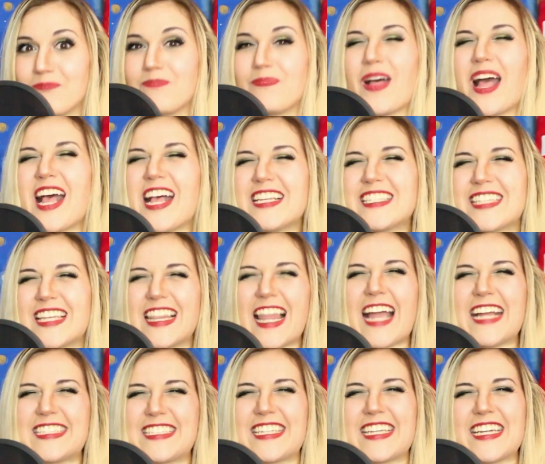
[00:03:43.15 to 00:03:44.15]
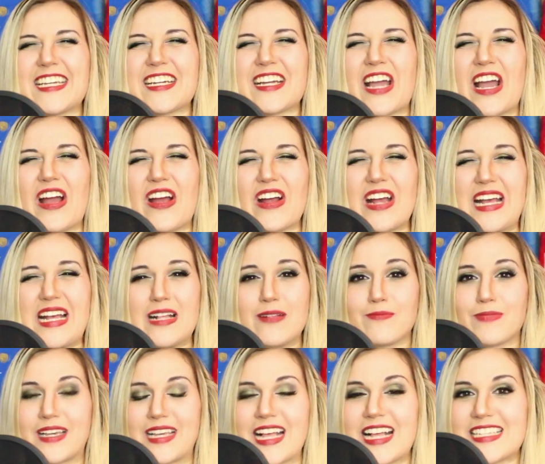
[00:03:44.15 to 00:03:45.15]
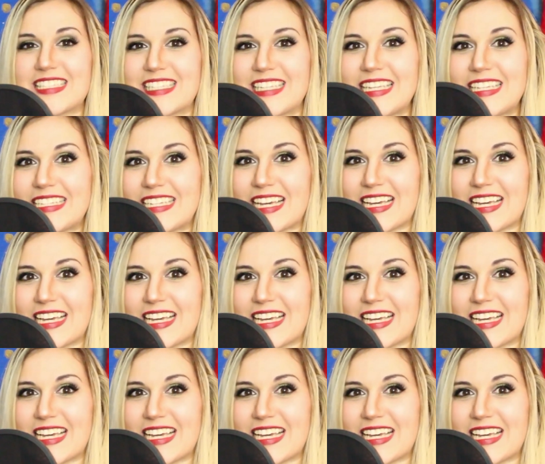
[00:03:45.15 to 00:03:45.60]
Buzz Lightyear because he